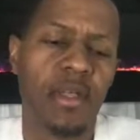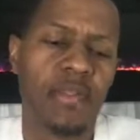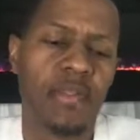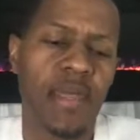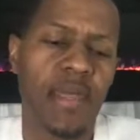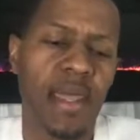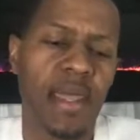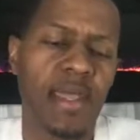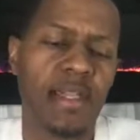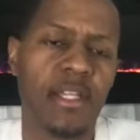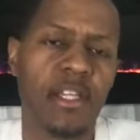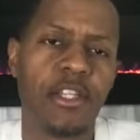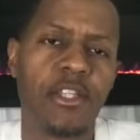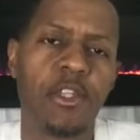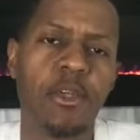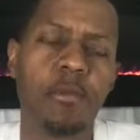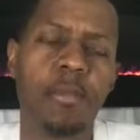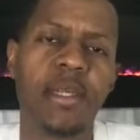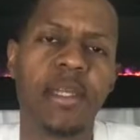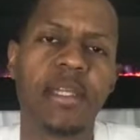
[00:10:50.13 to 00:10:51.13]
that
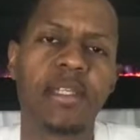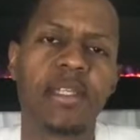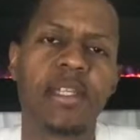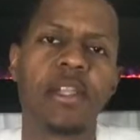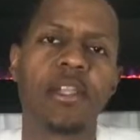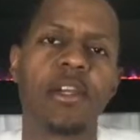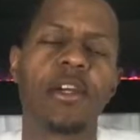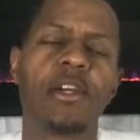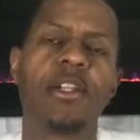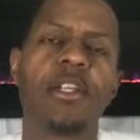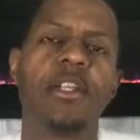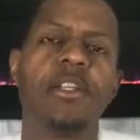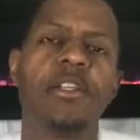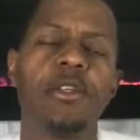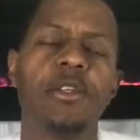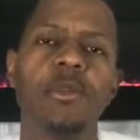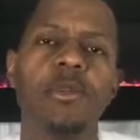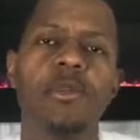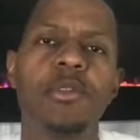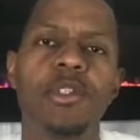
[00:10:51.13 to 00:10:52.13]
you begin to learn to
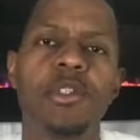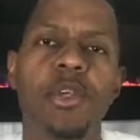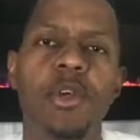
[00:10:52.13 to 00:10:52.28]
use